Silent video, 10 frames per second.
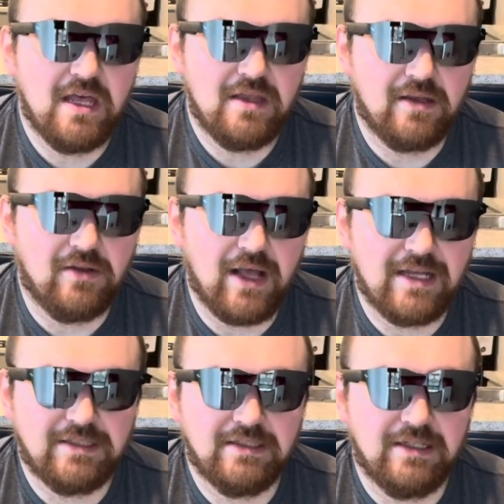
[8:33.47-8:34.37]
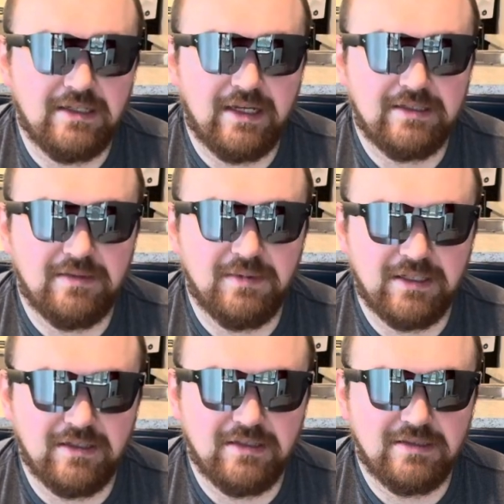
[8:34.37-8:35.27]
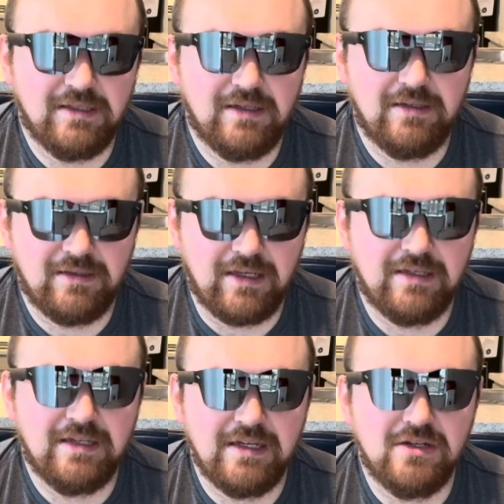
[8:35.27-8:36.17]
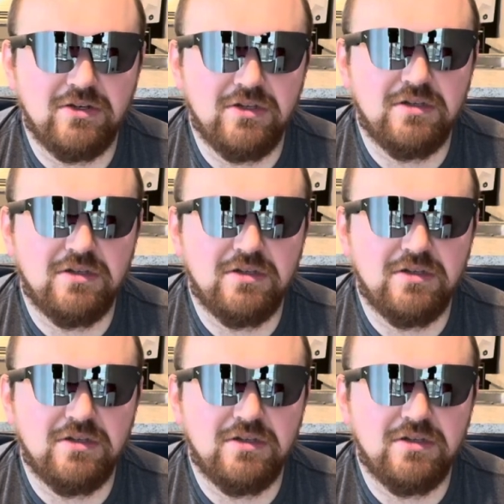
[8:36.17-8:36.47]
the glasses connected, because they tend to